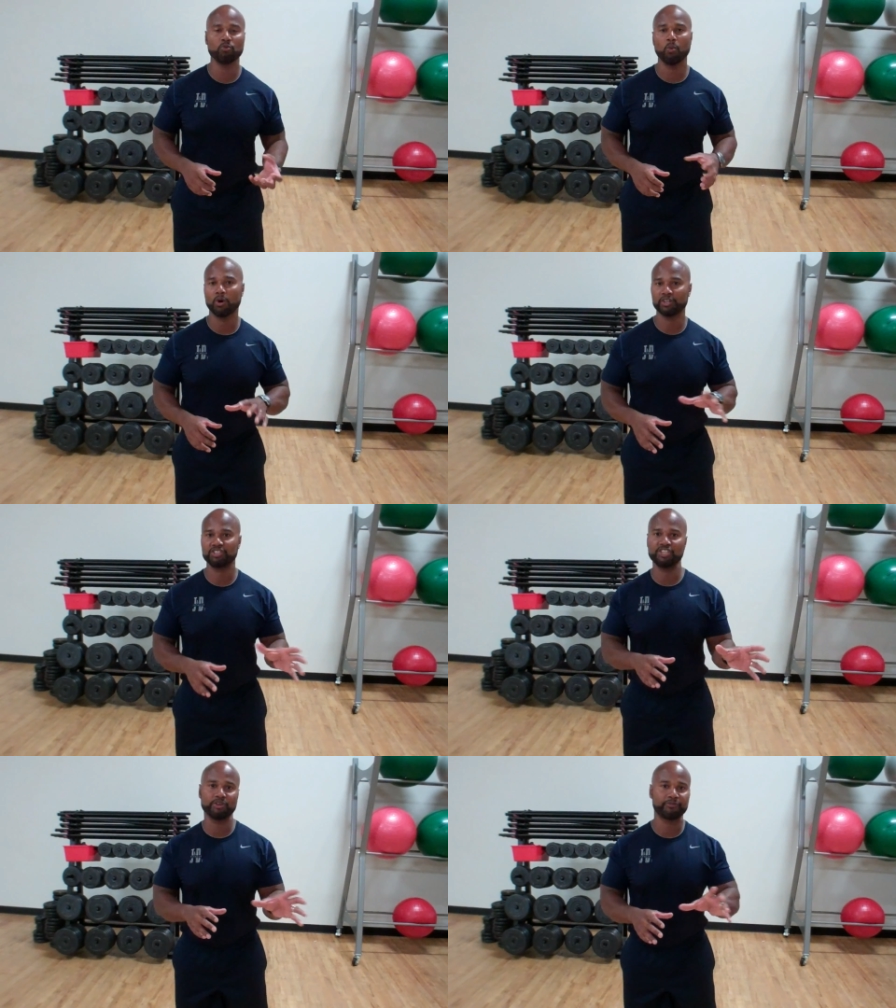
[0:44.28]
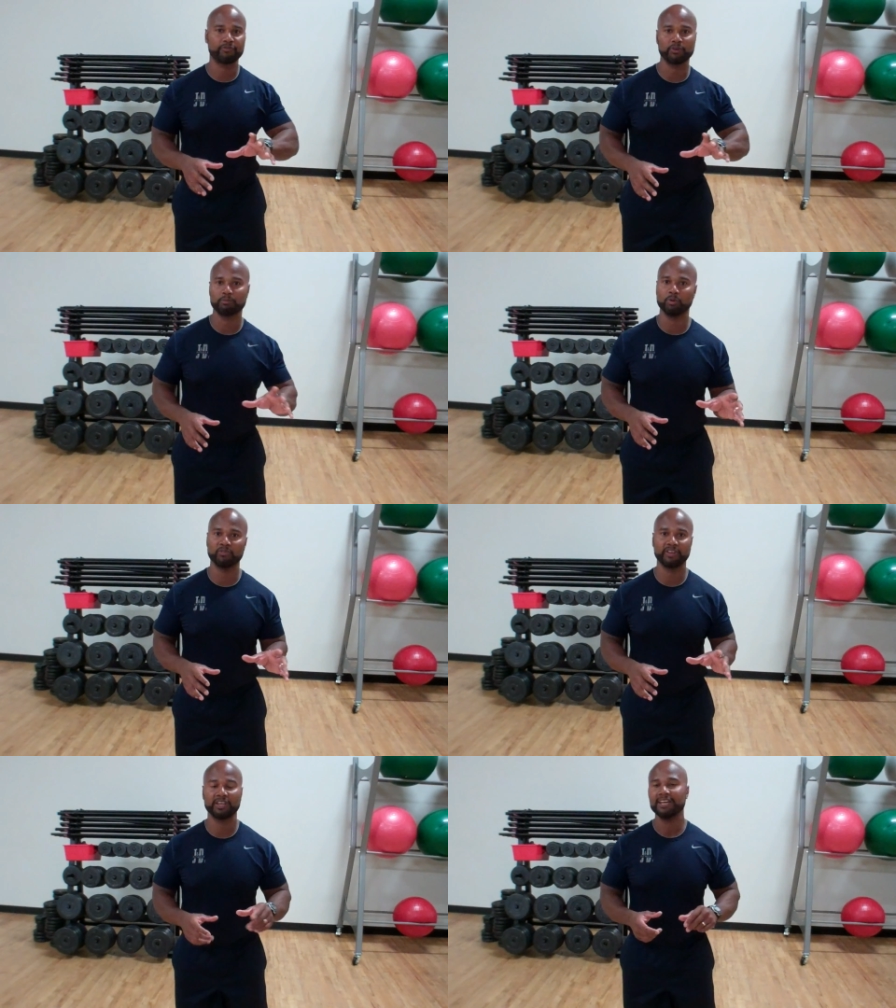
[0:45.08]
You want to see your foot
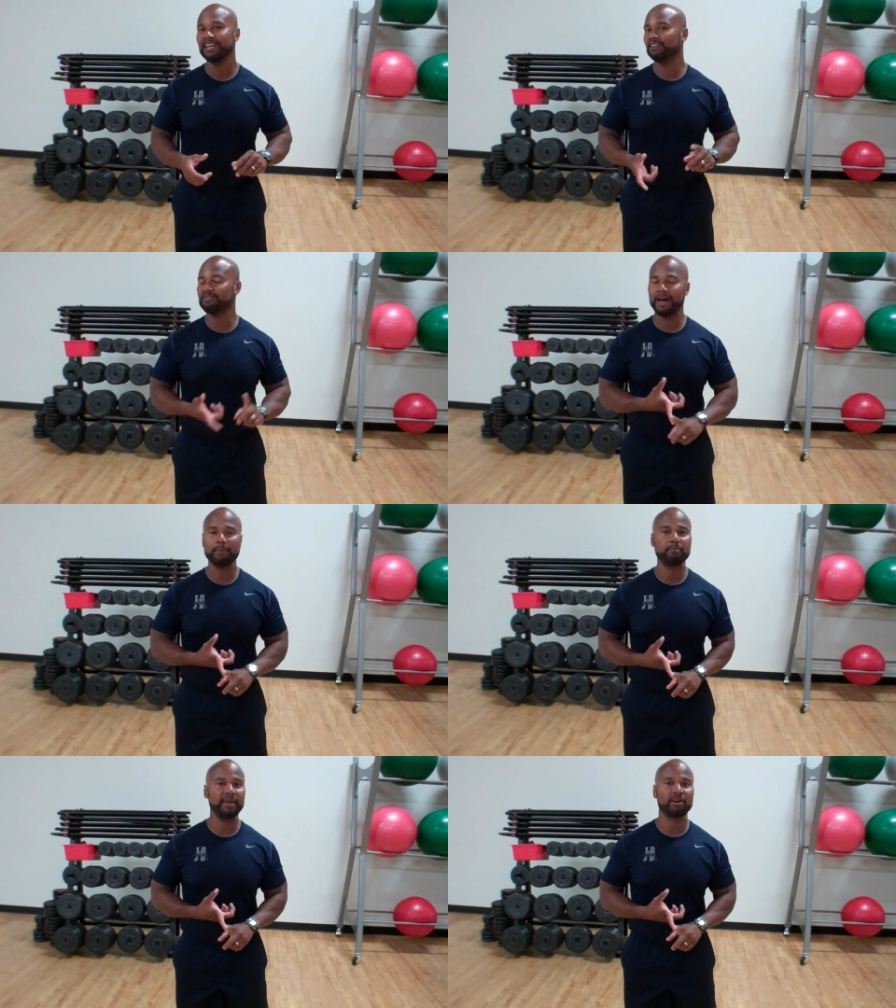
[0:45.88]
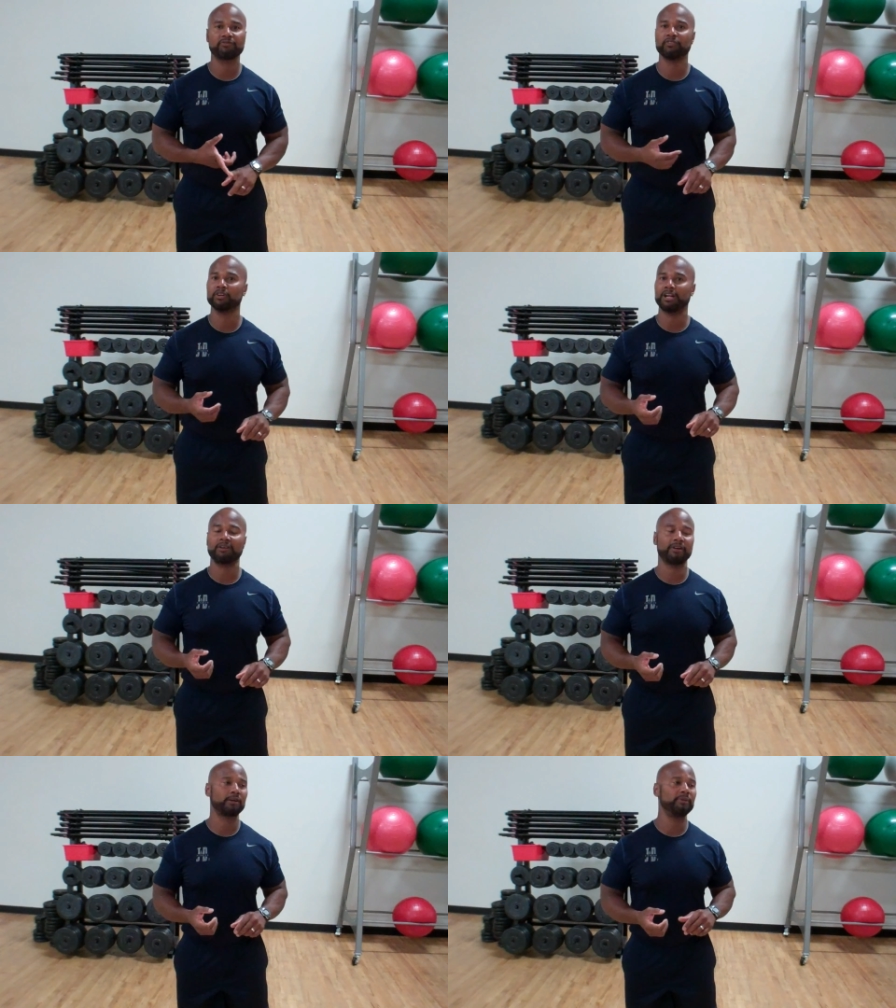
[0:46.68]
moving. If not barefoot, I
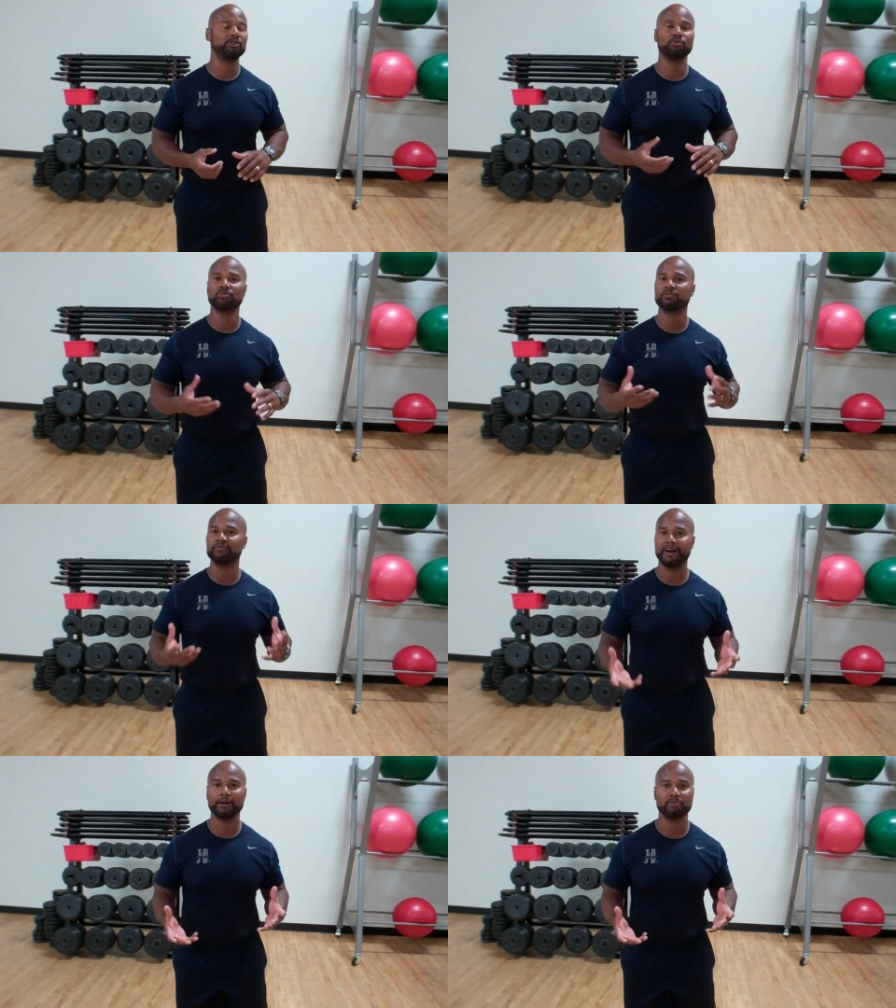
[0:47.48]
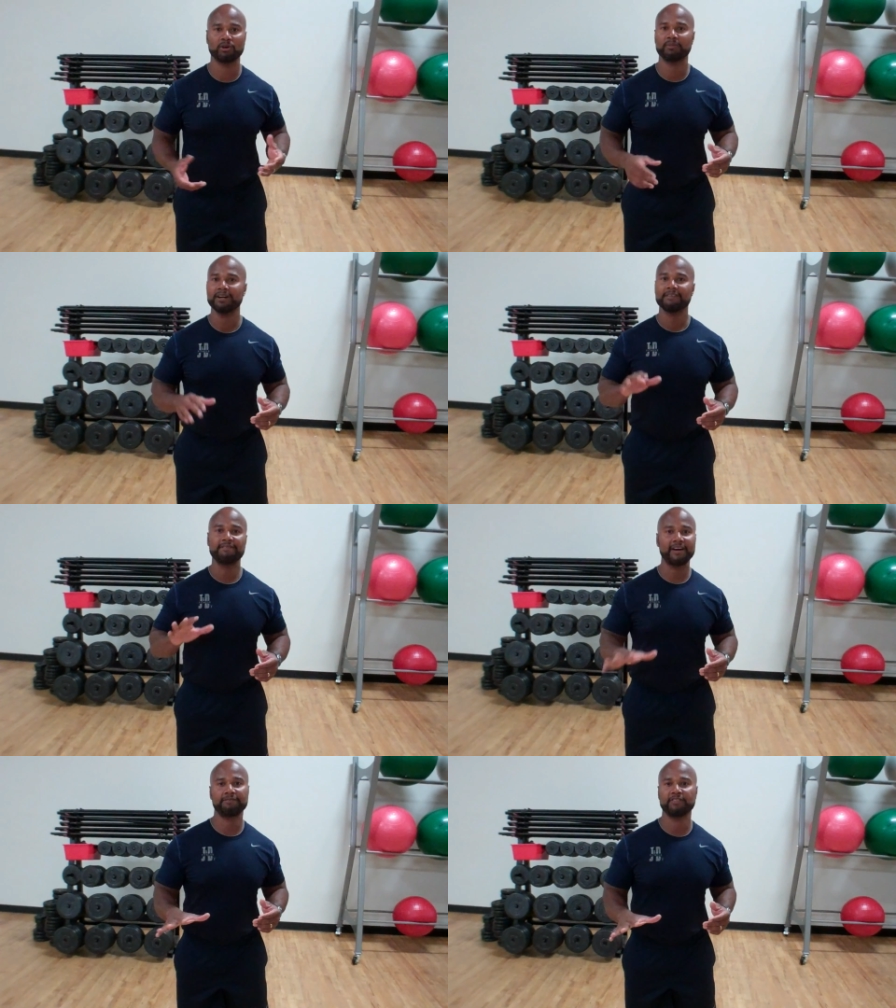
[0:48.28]
recommend you use the Vibram
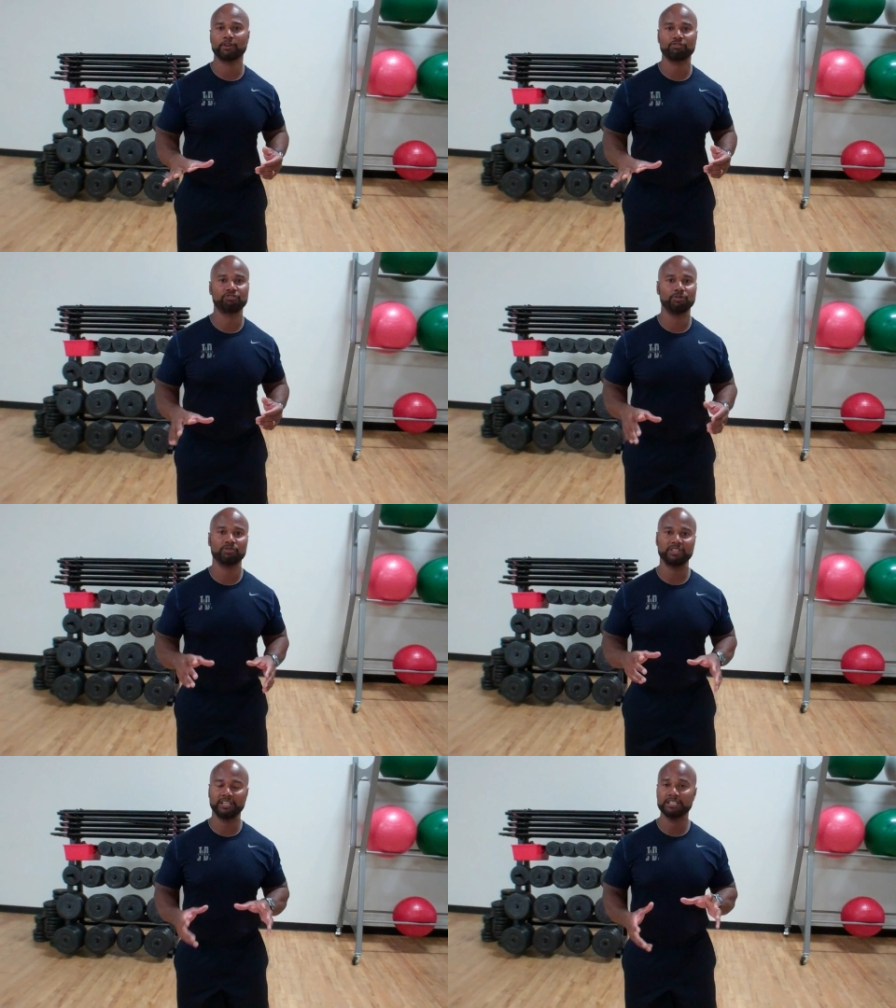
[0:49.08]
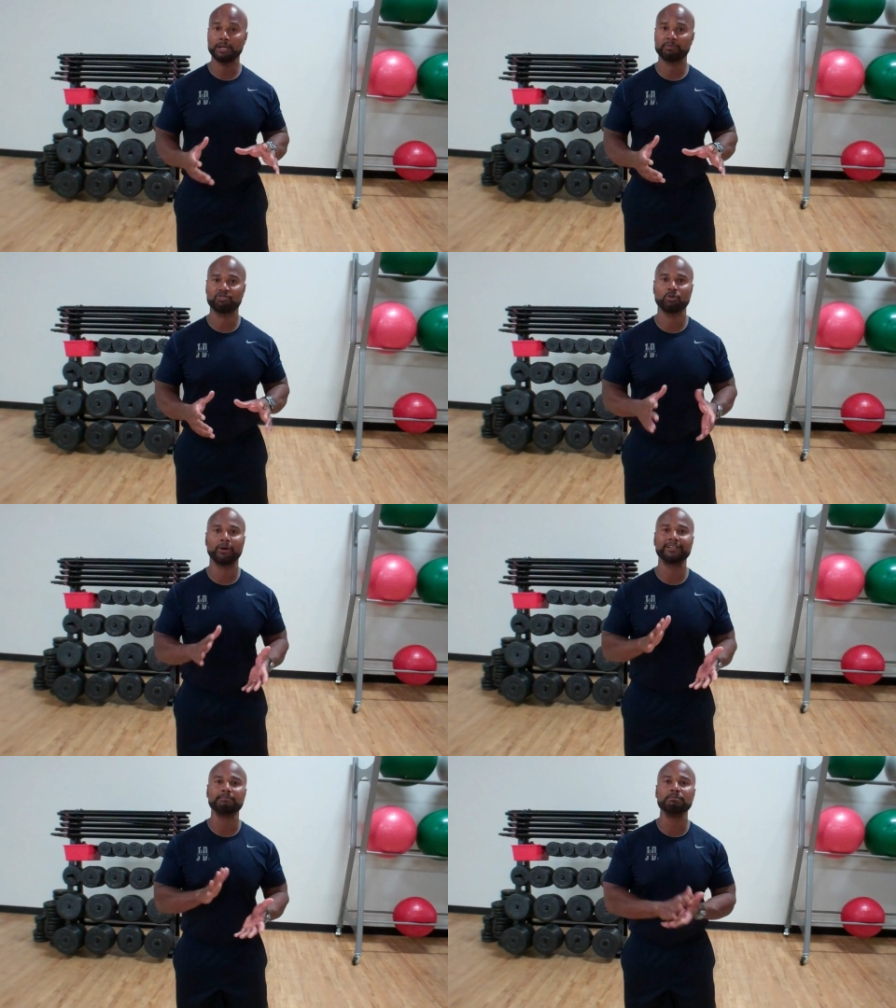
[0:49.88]
5-finger shoes. Any type of shoe
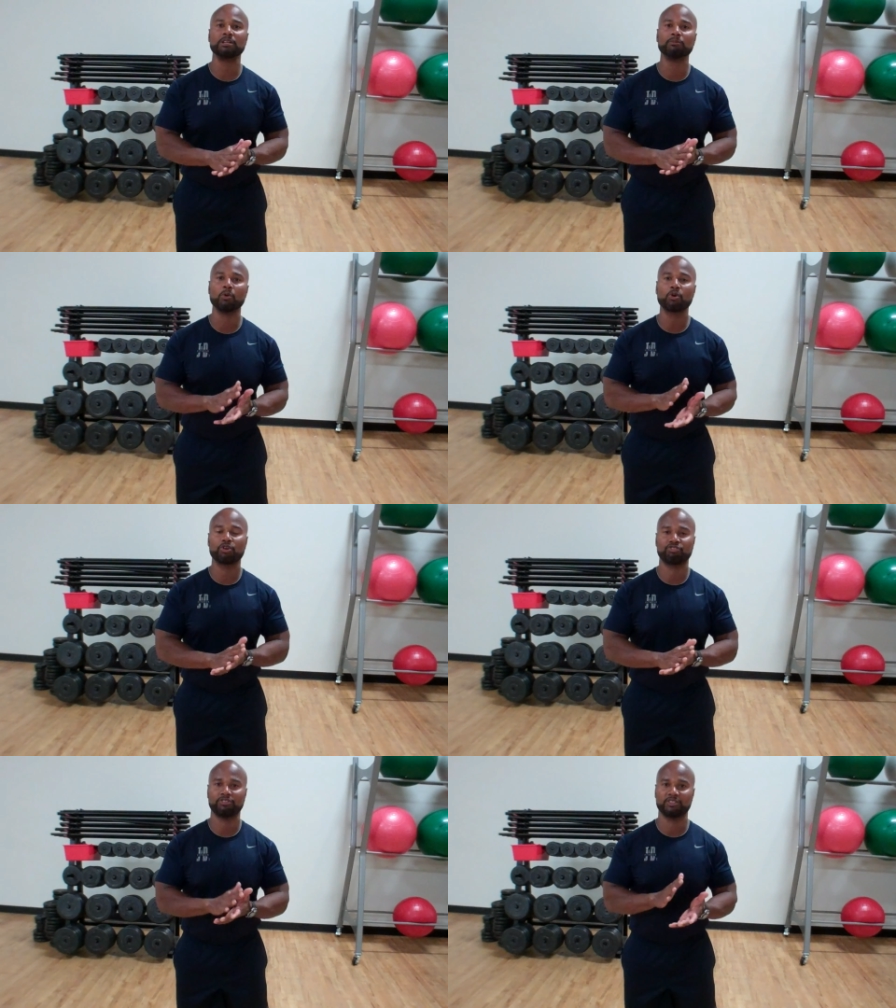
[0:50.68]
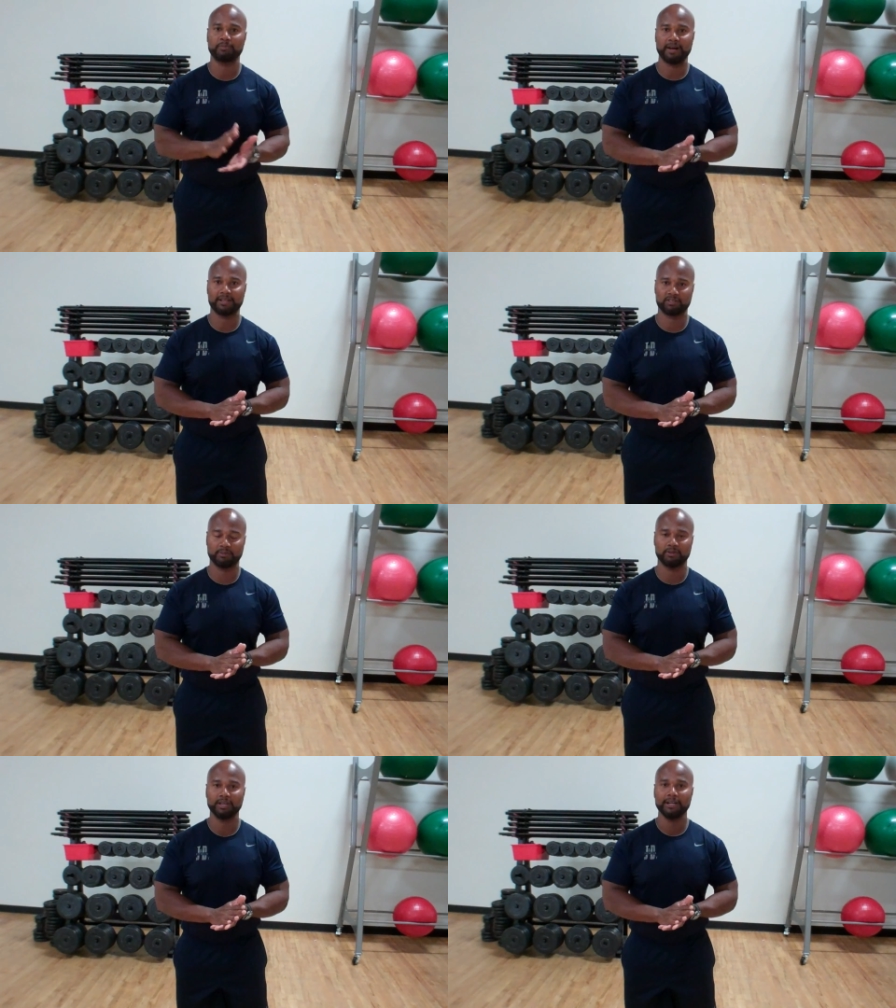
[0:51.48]
as minimal cushion as possible.